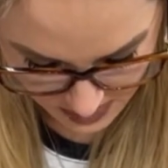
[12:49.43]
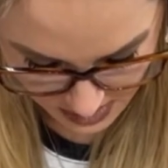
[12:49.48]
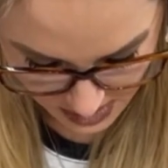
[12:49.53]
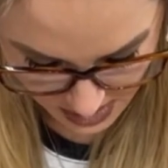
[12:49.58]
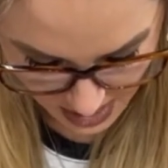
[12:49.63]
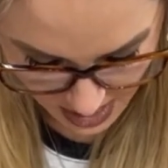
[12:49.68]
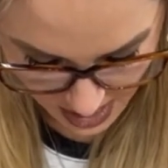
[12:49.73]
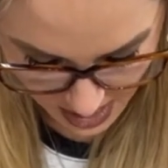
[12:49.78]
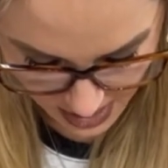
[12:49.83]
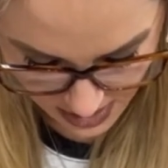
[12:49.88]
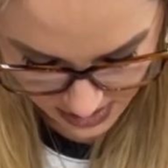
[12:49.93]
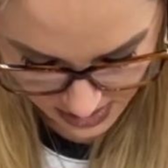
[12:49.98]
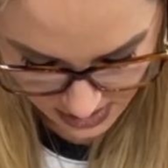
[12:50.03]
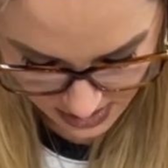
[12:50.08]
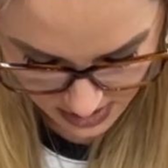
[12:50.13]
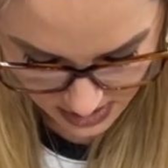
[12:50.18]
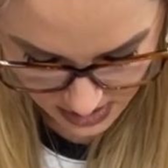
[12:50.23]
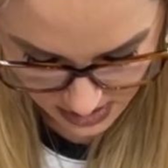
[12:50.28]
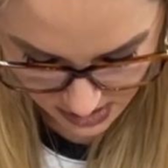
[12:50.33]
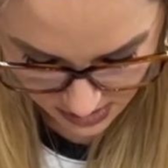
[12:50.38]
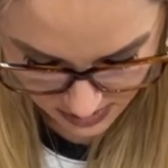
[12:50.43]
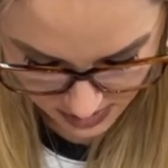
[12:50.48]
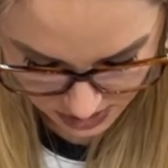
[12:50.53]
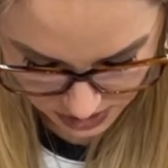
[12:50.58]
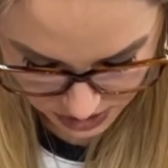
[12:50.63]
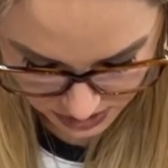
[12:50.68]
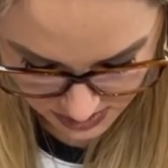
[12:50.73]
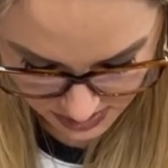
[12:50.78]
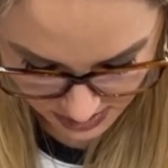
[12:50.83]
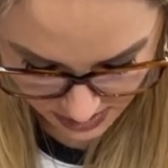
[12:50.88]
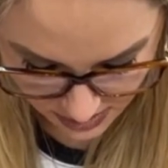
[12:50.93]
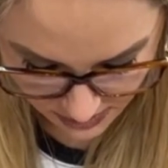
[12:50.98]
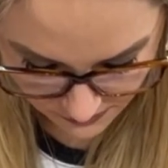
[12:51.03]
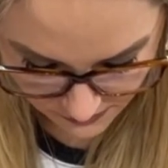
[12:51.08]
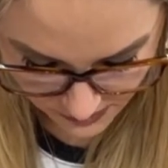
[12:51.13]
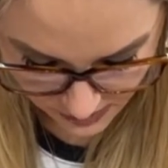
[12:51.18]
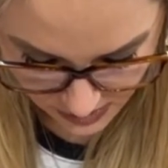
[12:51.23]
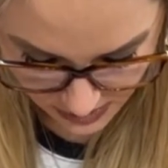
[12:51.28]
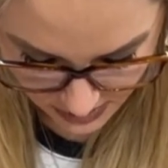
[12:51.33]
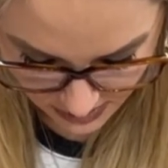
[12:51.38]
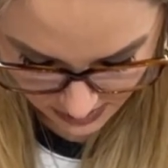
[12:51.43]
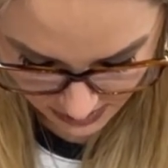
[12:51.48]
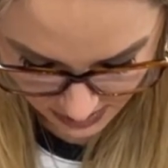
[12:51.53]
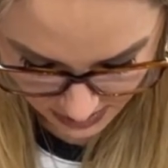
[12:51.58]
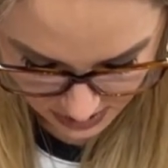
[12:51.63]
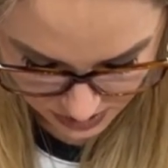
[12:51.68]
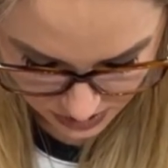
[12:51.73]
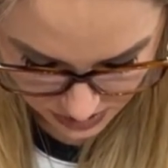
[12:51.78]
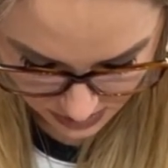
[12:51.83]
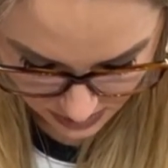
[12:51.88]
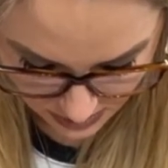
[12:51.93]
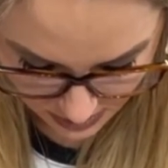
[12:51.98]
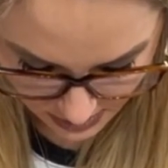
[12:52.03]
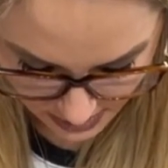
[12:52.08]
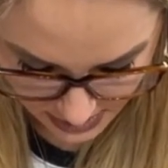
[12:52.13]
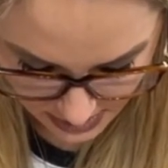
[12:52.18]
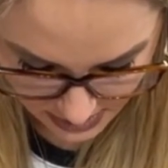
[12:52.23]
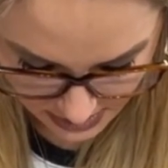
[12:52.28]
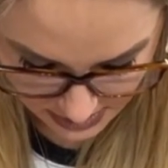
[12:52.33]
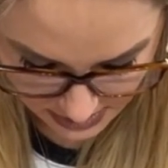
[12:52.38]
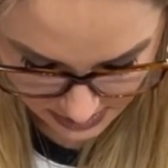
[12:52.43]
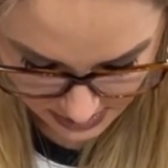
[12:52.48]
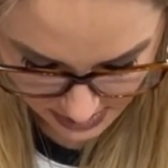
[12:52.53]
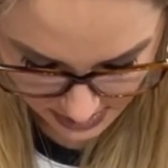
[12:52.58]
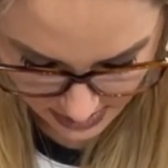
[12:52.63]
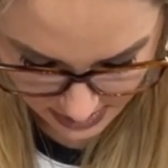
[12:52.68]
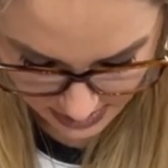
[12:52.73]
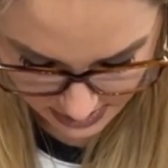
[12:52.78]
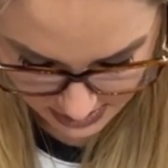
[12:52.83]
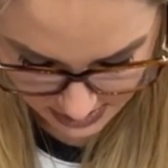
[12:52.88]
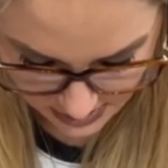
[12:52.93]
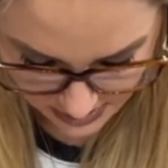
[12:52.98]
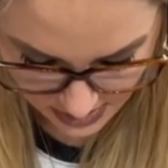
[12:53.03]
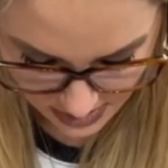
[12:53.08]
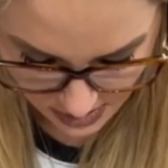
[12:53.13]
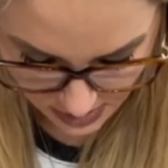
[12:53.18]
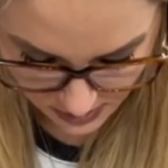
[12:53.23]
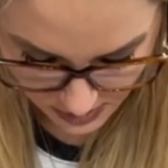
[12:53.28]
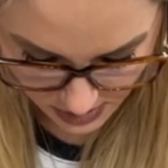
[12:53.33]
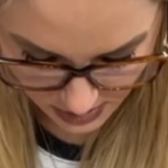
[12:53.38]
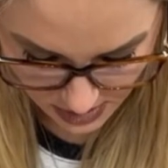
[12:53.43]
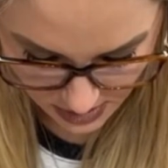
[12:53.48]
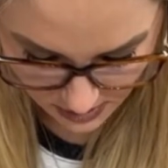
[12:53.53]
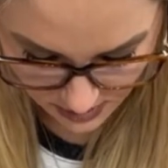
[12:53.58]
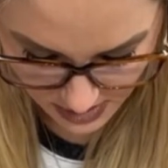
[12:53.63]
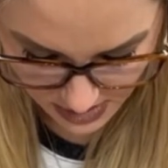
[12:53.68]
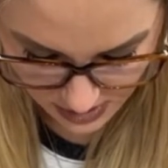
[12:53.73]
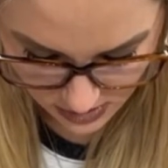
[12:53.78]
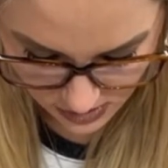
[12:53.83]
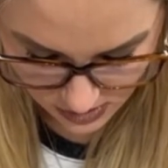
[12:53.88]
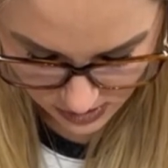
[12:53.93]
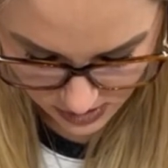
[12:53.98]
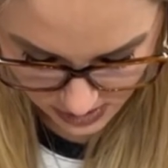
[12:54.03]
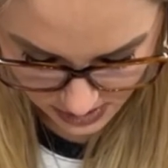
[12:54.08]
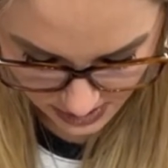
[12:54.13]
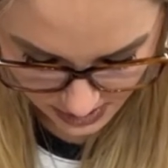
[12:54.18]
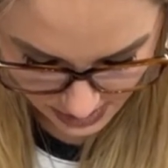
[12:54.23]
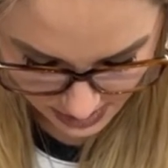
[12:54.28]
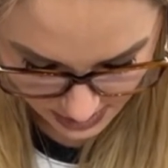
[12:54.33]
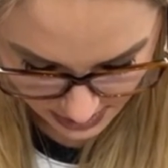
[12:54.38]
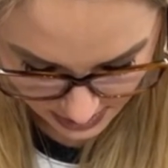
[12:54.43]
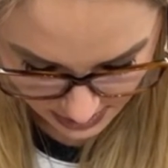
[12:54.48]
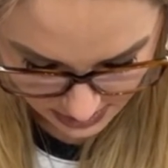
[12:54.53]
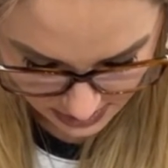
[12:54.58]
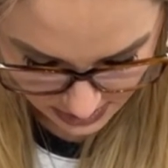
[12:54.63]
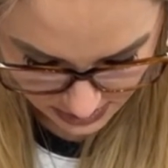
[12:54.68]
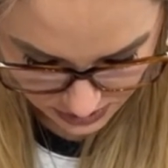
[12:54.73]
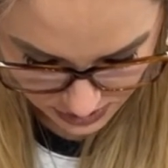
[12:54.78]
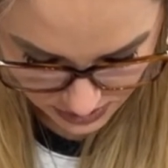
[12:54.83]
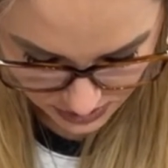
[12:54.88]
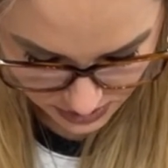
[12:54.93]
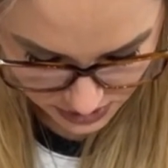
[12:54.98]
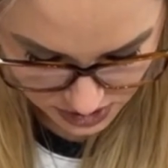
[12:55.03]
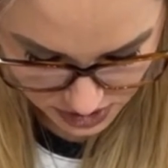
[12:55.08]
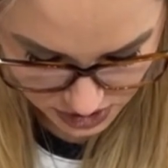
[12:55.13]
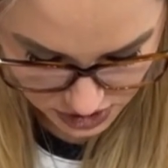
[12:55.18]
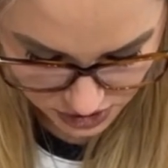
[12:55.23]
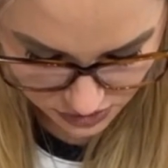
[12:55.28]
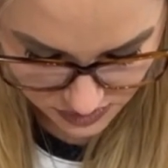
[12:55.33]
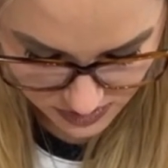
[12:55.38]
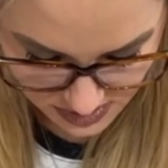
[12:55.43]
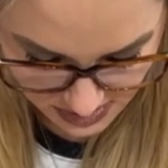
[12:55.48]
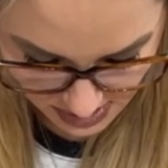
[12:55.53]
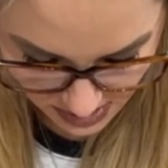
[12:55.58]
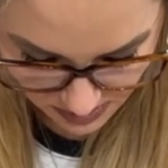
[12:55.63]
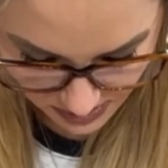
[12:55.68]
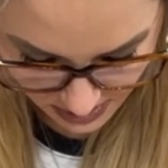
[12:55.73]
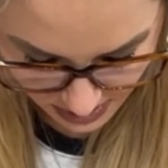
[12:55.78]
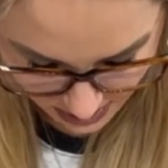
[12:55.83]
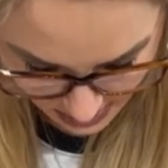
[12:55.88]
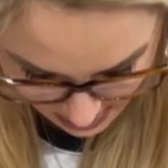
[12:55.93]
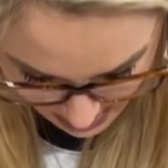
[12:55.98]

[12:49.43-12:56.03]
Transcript: I am just infilling these, ladies, and then I'm going to come back on and just use dipping.